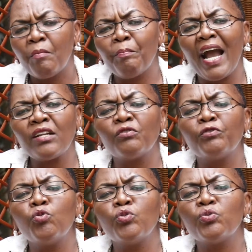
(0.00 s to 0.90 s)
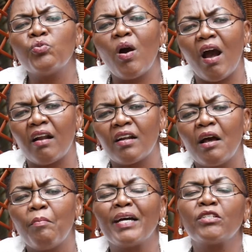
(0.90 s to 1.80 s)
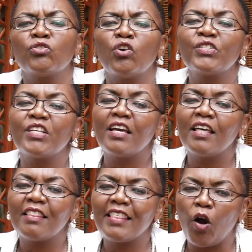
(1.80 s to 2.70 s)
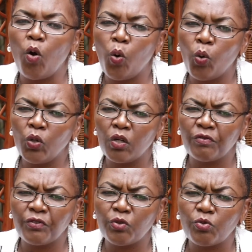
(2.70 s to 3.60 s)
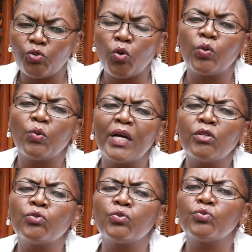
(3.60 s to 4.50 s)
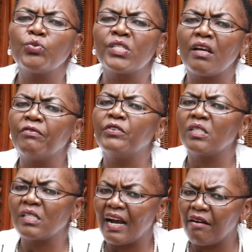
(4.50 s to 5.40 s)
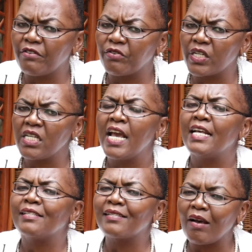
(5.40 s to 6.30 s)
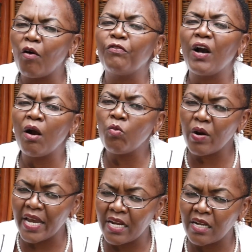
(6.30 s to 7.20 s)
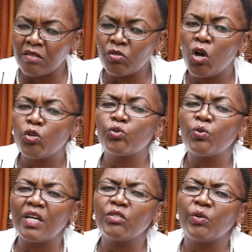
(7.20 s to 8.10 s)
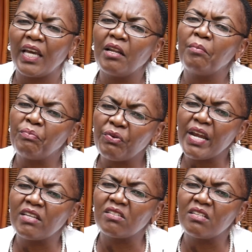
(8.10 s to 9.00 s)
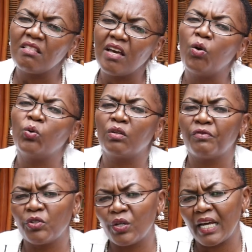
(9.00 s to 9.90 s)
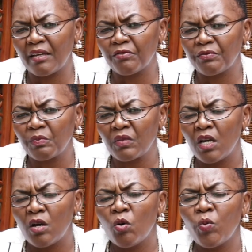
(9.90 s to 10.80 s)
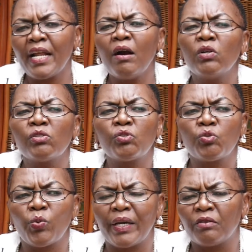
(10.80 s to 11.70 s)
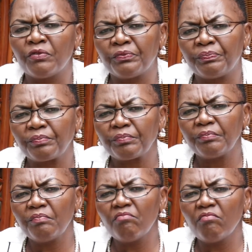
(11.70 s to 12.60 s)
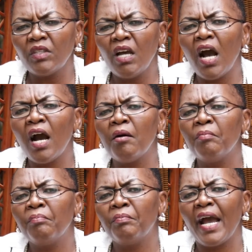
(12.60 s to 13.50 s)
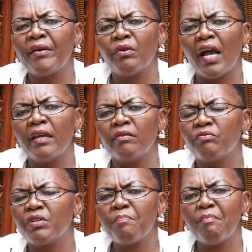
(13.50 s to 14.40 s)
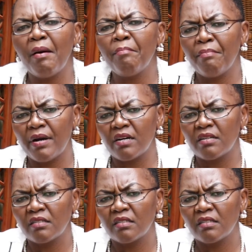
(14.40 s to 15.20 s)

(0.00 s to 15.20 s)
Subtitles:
Part of who you are, but not the whole of you. So we want to do self-discovery, self-awareness, so that you can embrace the whole of your life. When I was 12, I remember